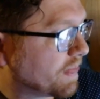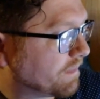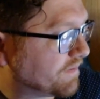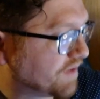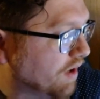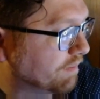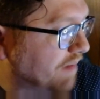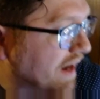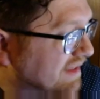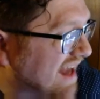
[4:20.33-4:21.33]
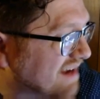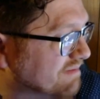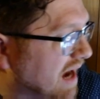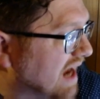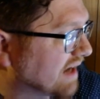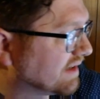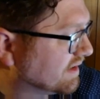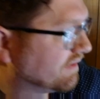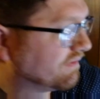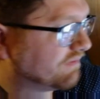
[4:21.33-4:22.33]
So bear that in mind.
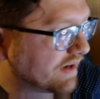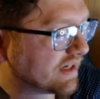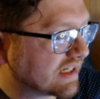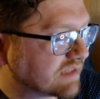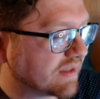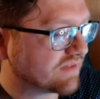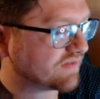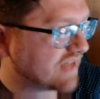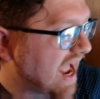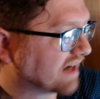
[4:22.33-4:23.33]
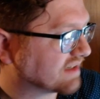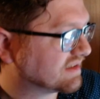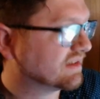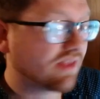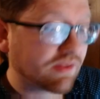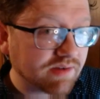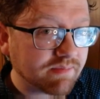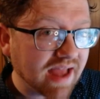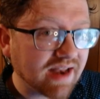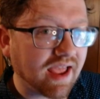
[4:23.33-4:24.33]
Very expensive tax. 3
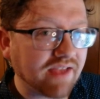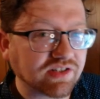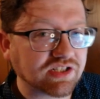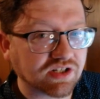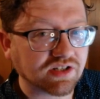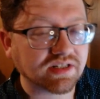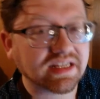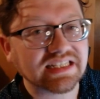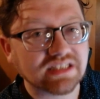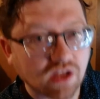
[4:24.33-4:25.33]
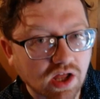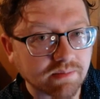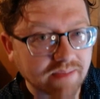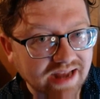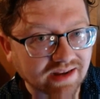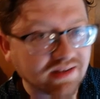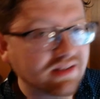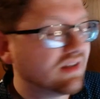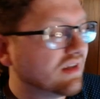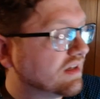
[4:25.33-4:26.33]
mana every turn is a lot of mana
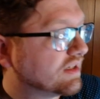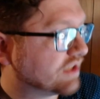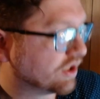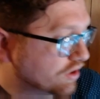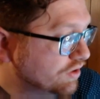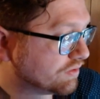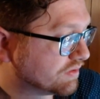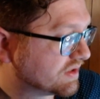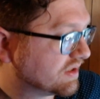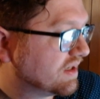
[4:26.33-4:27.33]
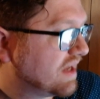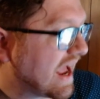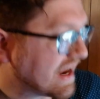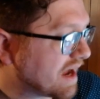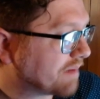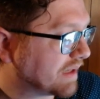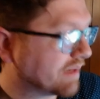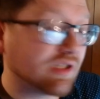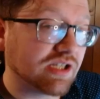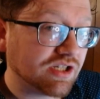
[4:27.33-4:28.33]
to lose and not be
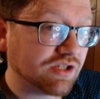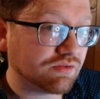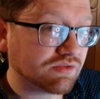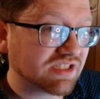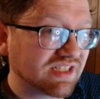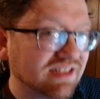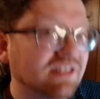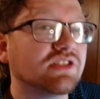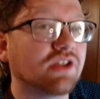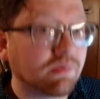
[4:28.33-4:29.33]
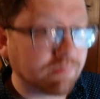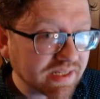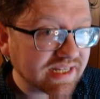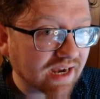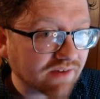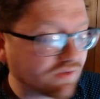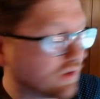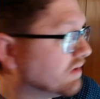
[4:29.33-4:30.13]
able to use. So be careful.